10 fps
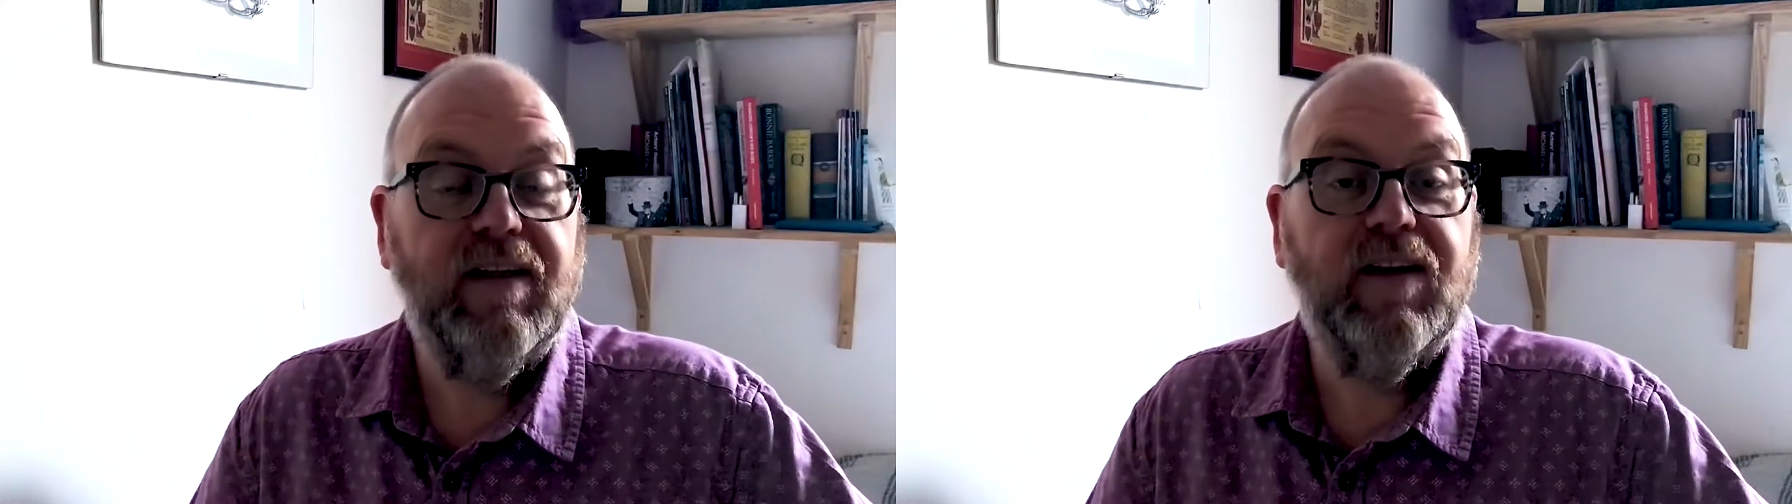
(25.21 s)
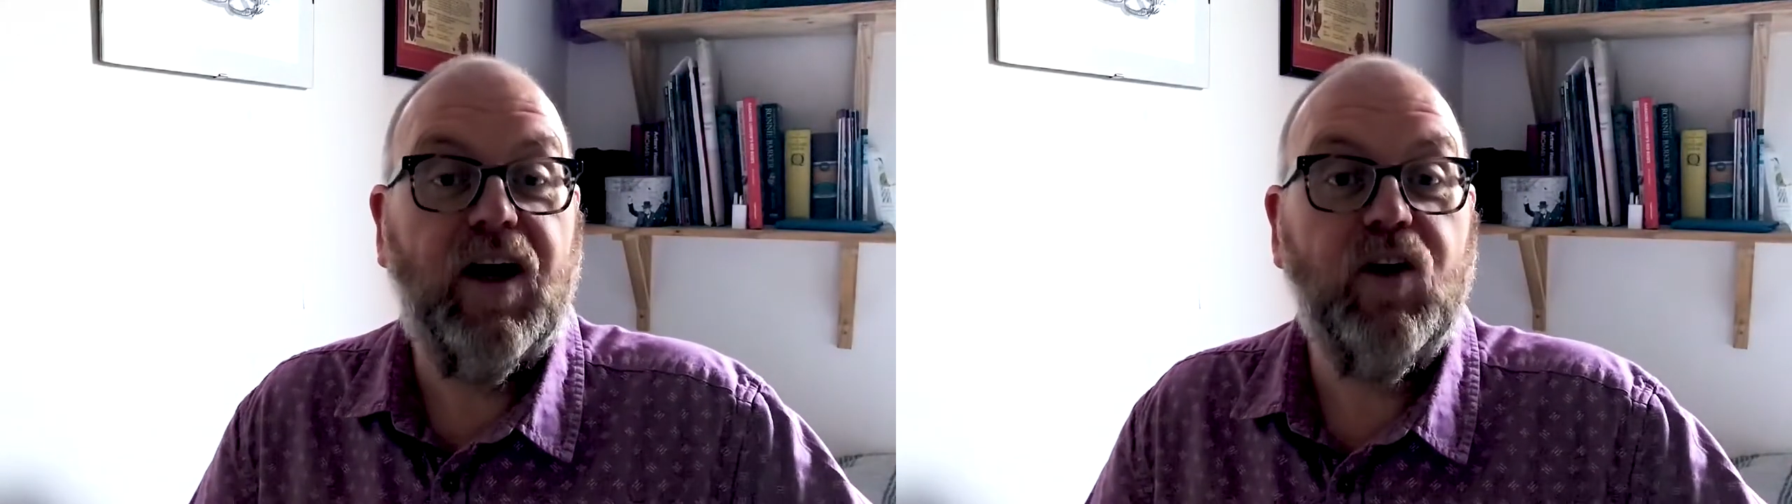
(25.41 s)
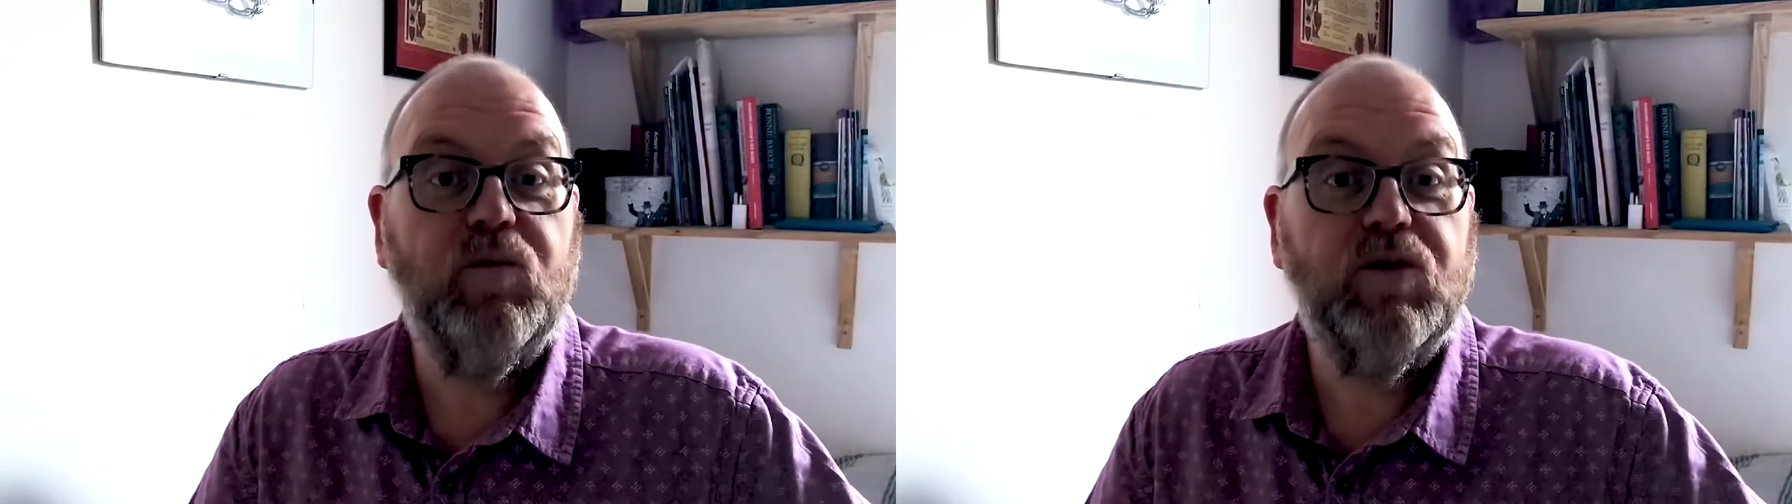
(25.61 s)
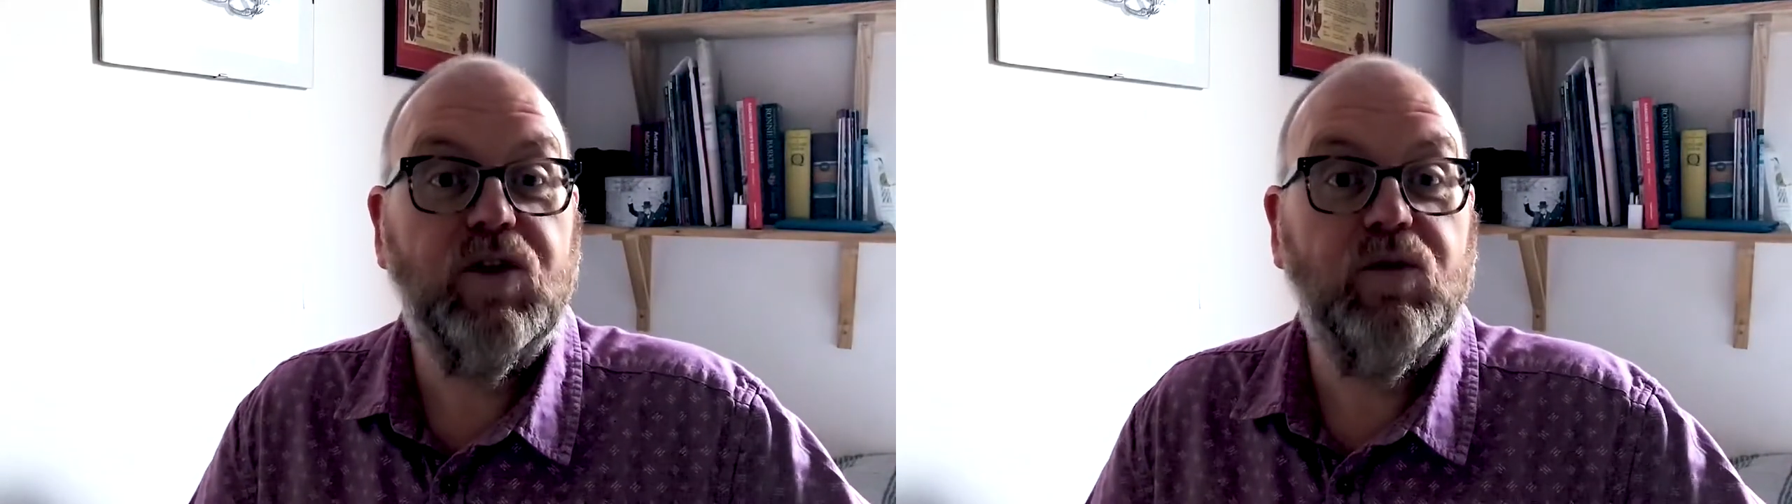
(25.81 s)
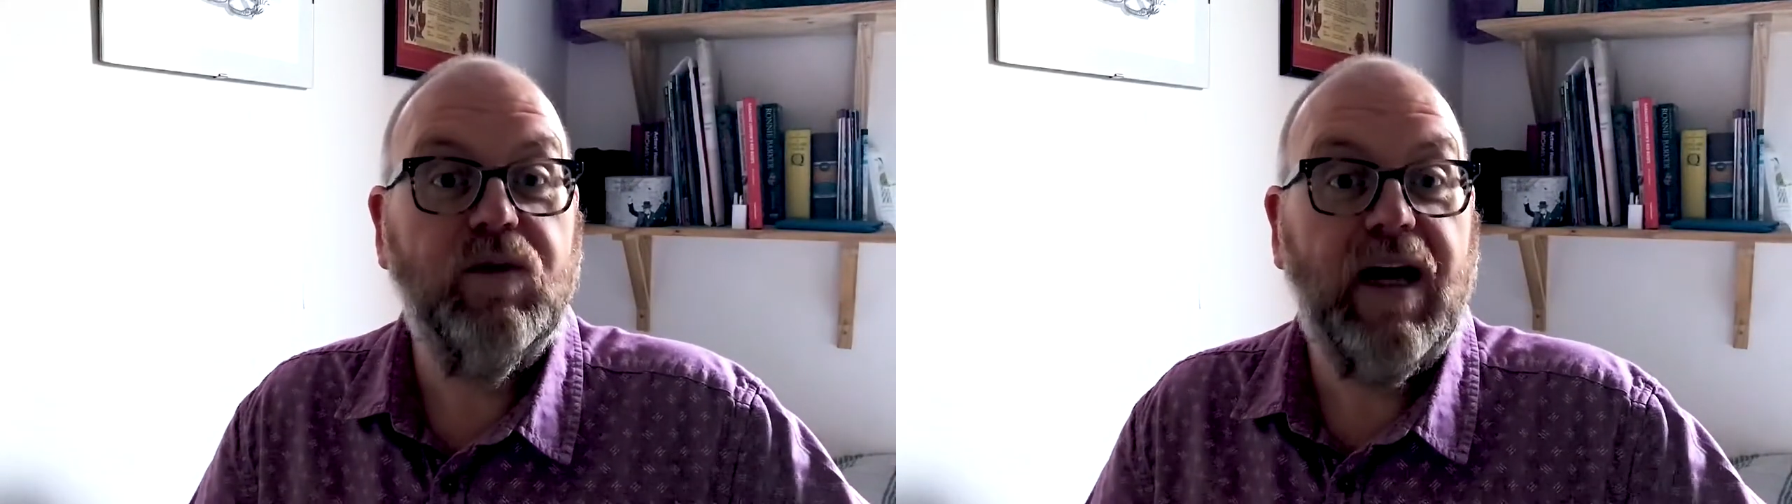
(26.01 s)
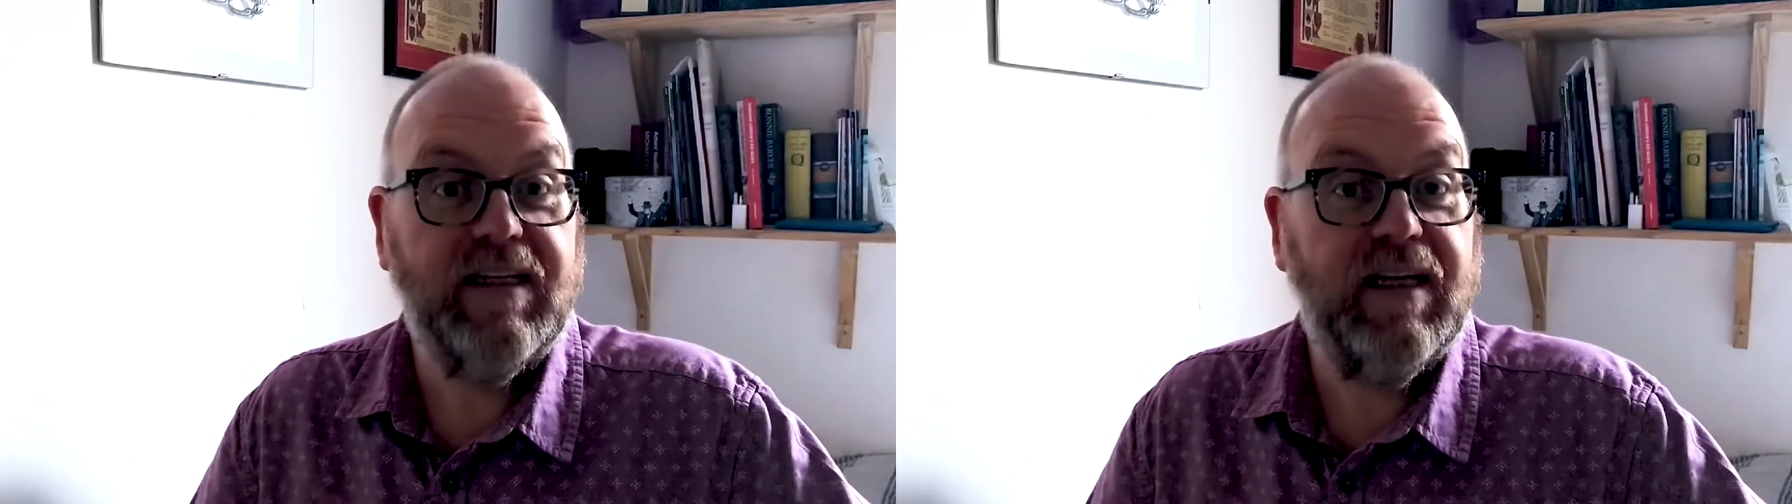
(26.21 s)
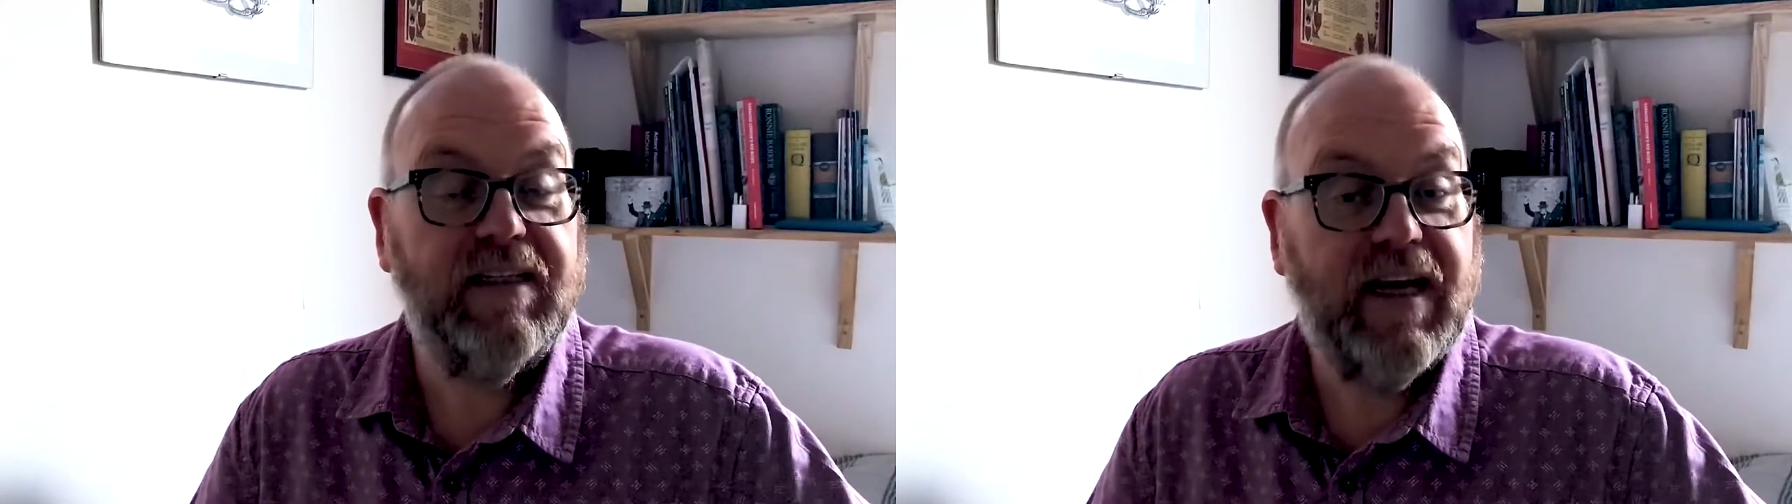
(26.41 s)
the home to Essex